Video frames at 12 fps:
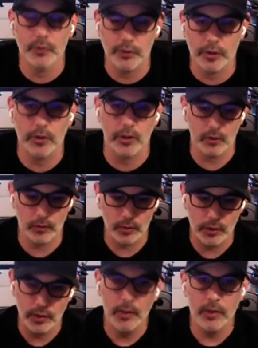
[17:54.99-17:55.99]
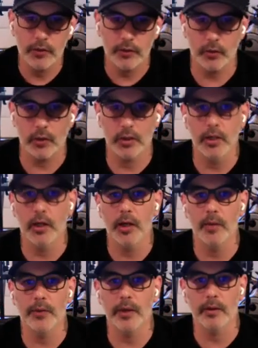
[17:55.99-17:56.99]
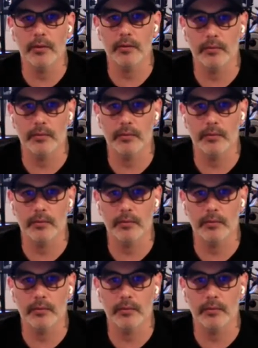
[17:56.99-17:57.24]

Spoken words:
You could go to a club that